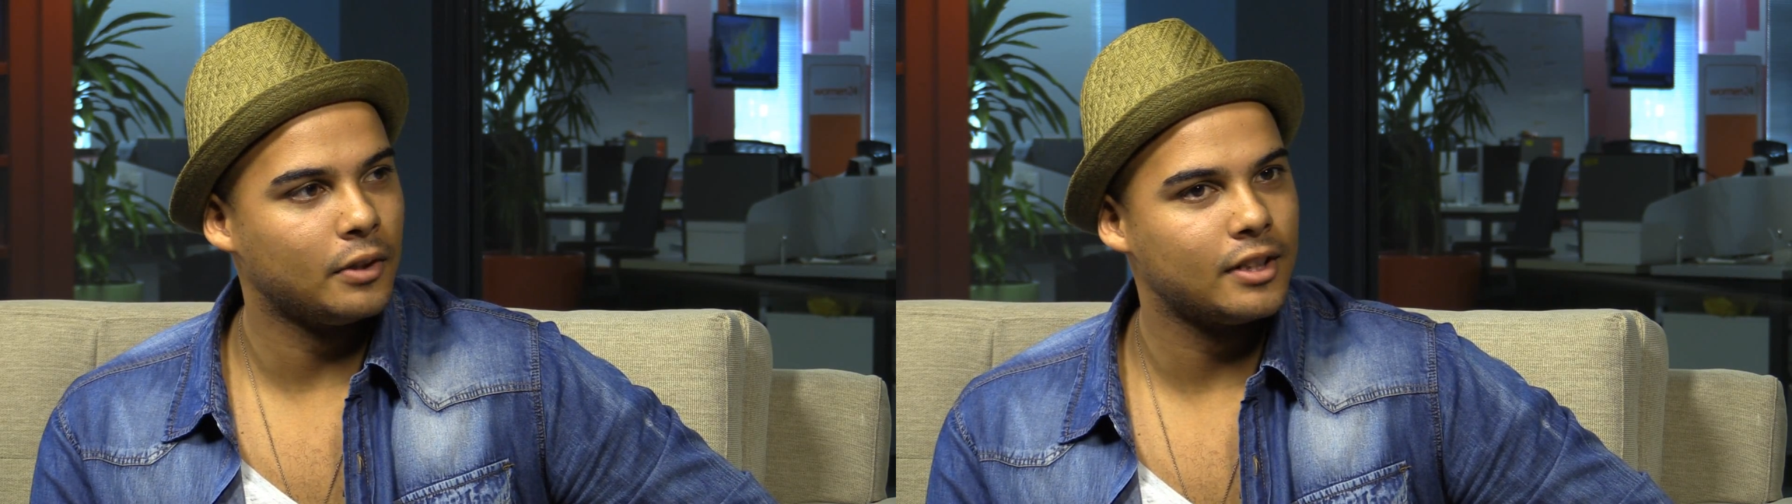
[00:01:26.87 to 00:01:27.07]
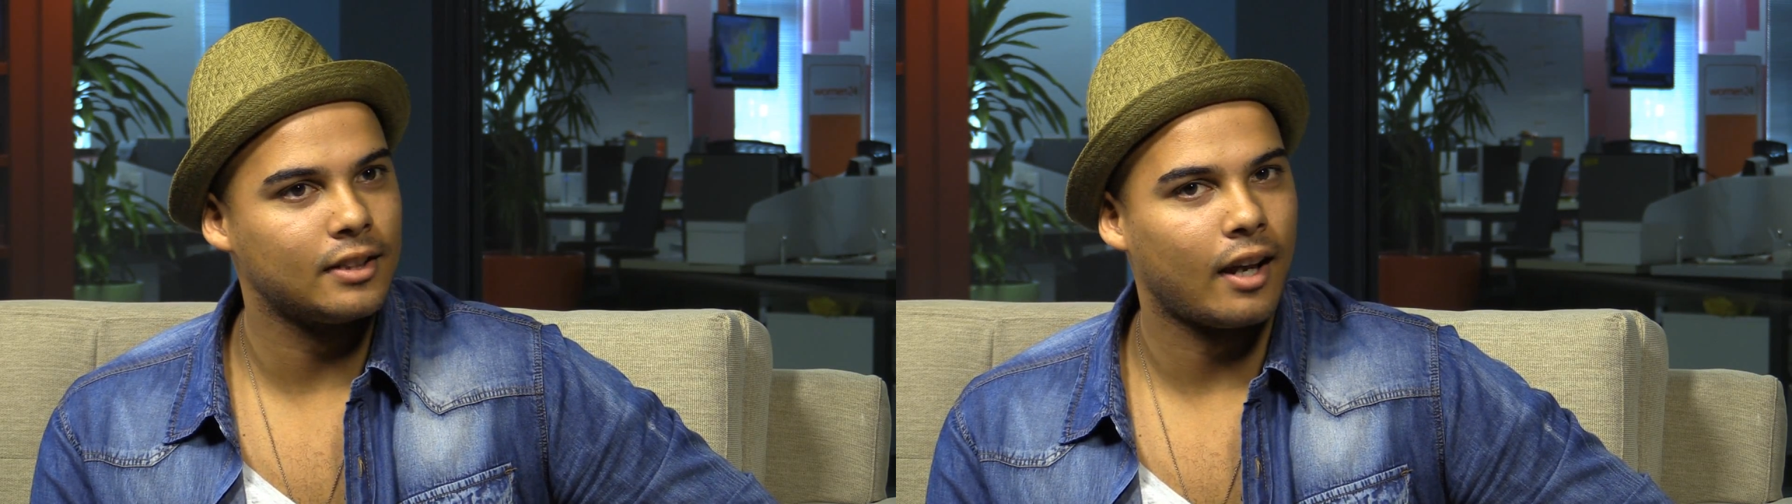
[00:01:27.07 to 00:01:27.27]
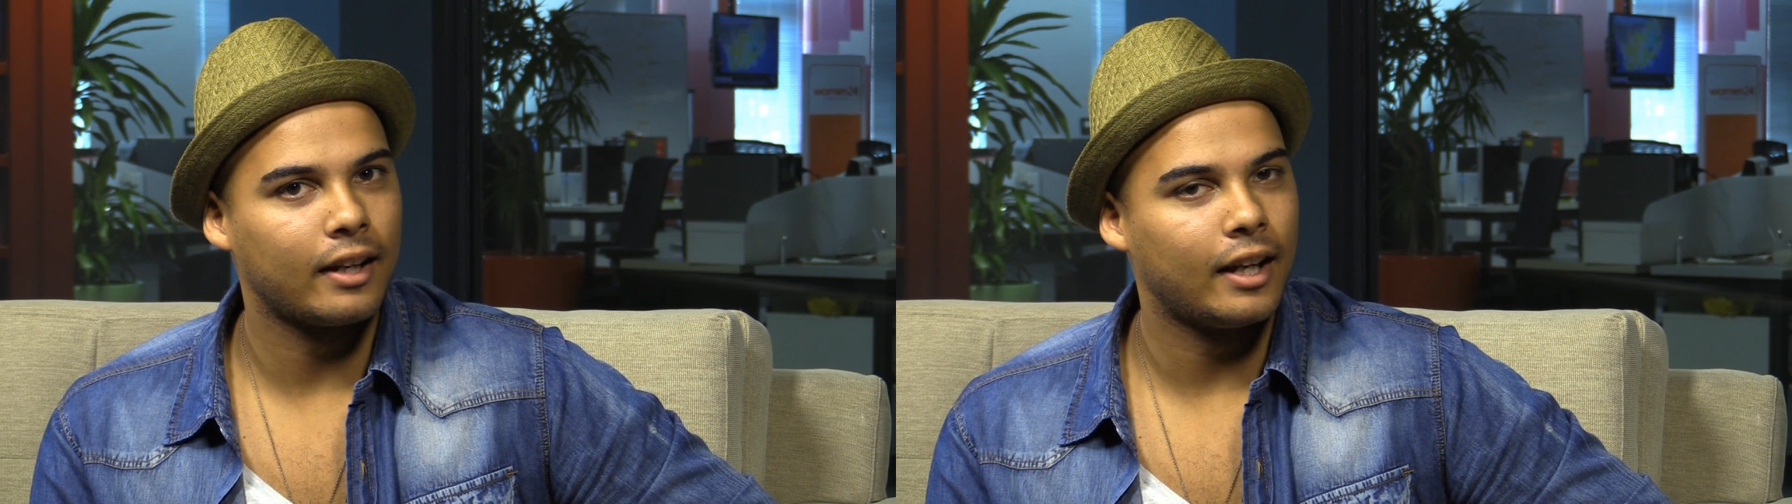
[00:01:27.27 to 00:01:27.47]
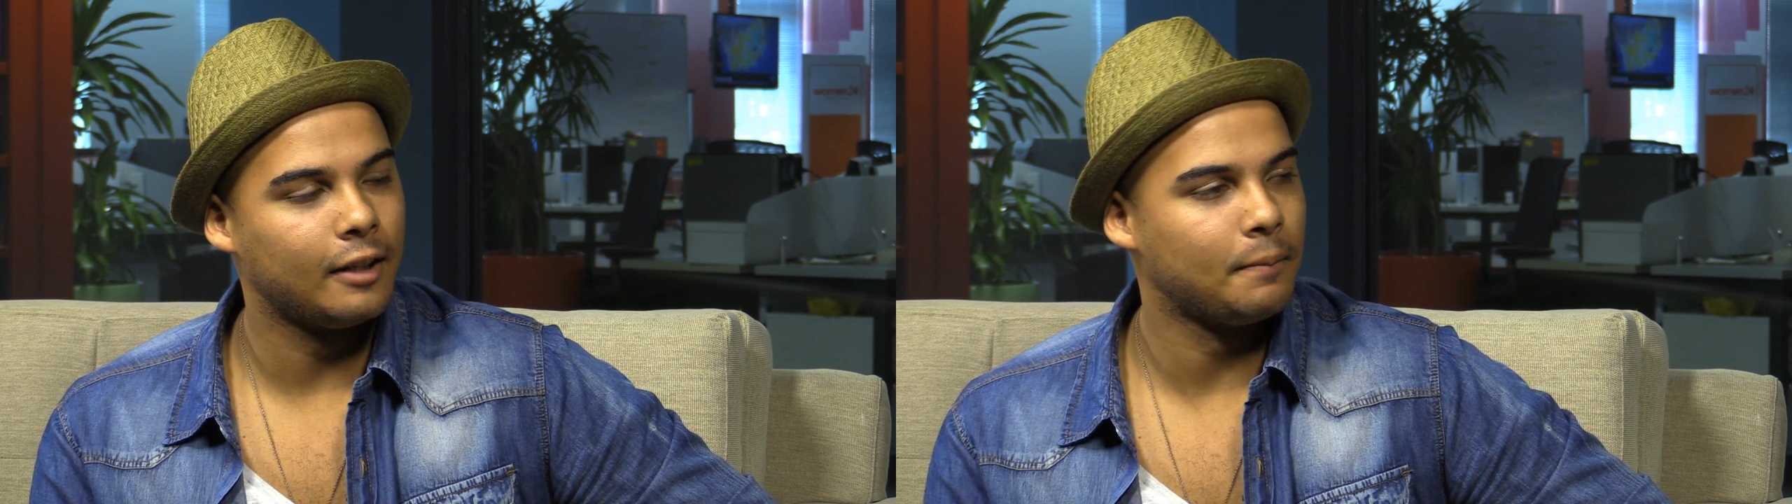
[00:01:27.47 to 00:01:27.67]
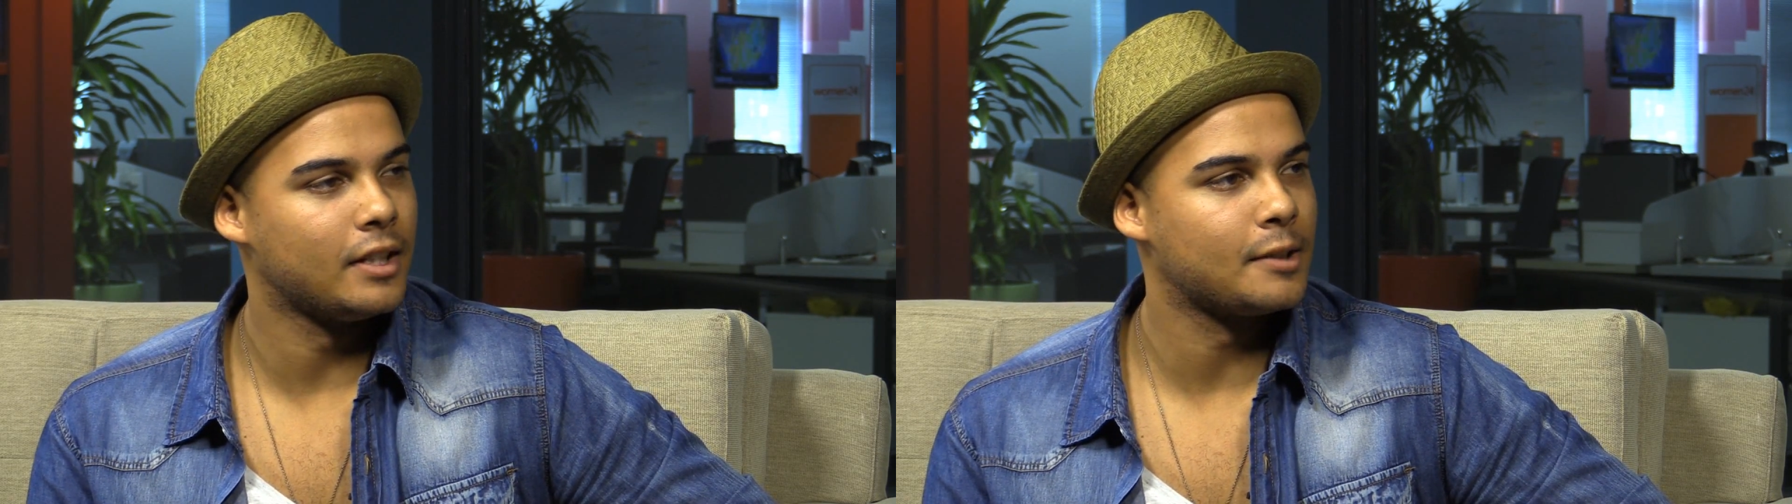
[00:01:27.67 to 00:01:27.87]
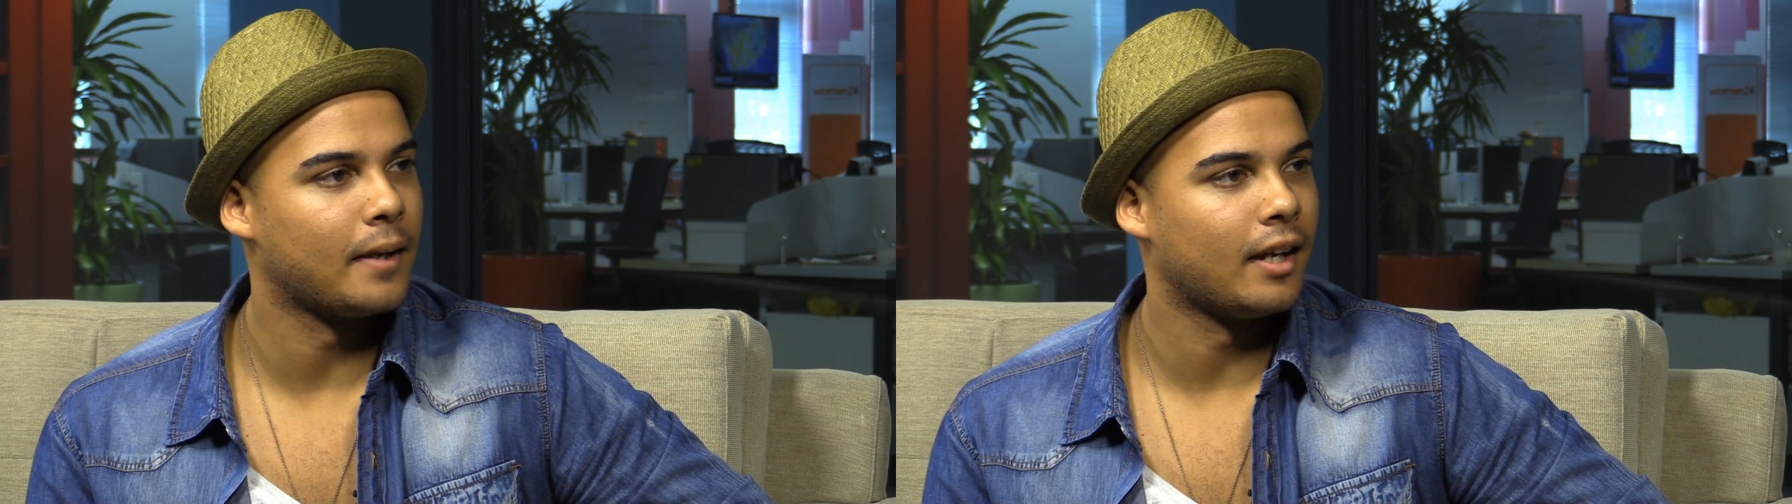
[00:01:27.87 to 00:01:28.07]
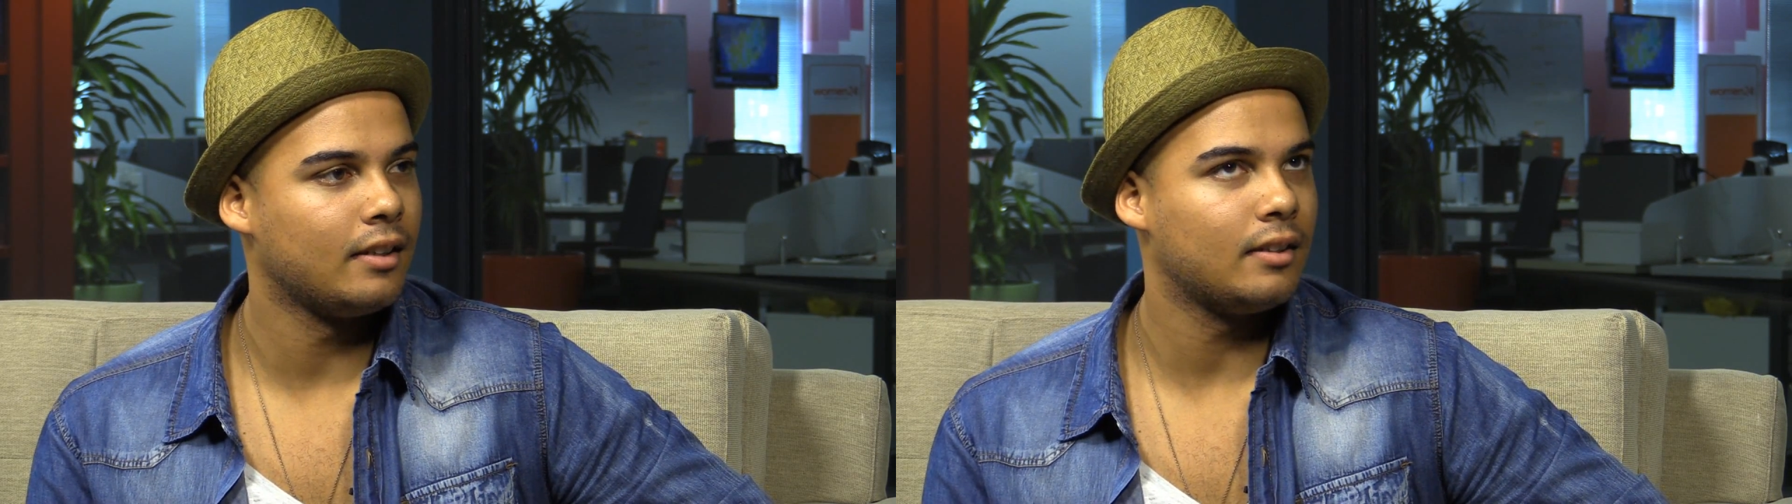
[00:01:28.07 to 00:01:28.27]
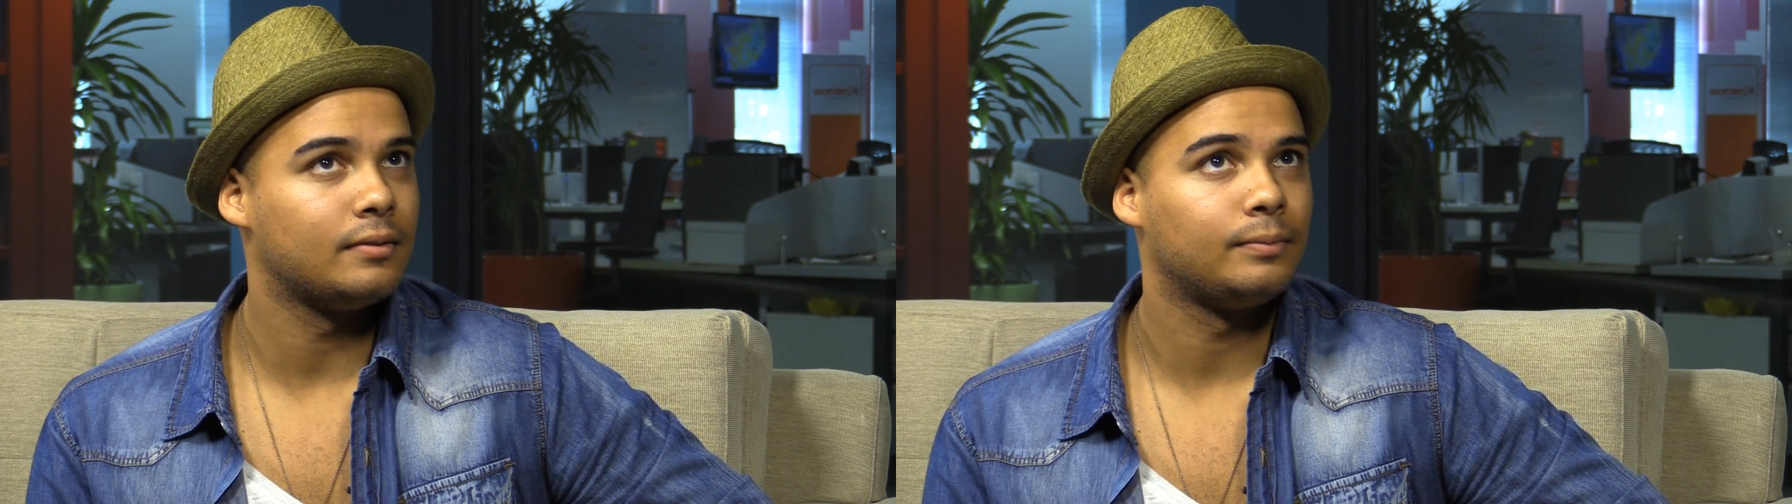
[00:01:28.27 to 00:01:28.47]
which is like an 8-piece
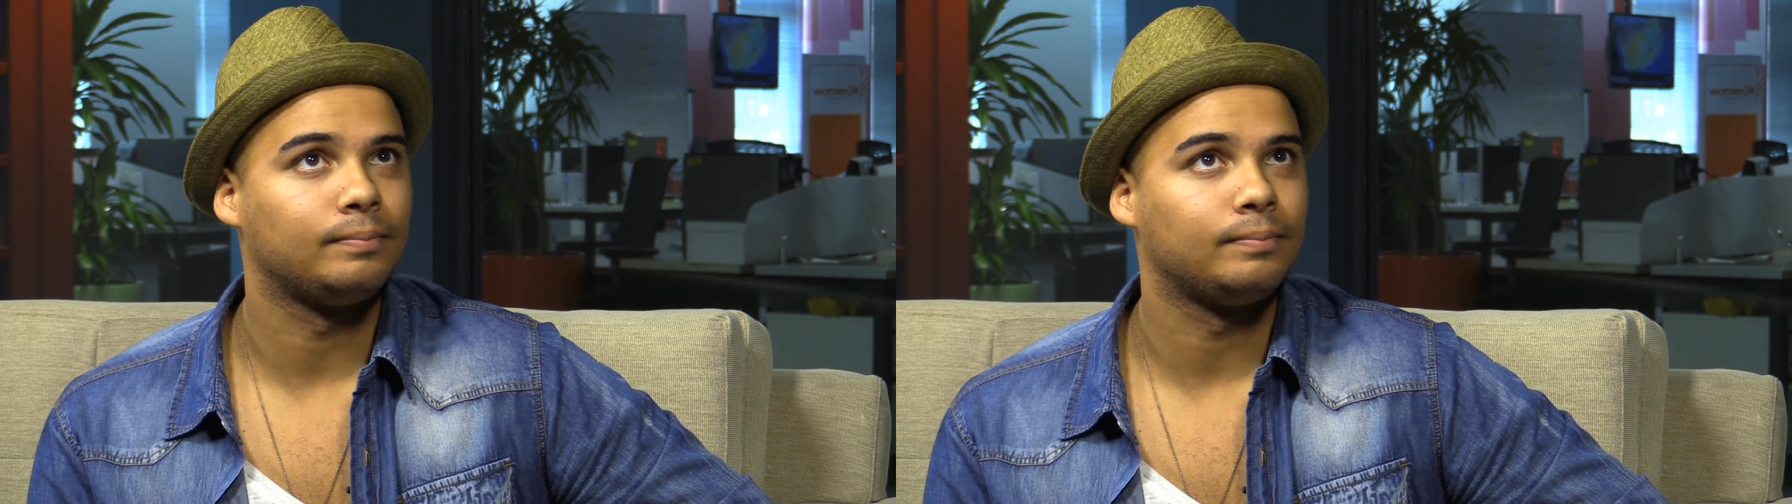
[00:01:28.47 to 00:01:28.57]
band.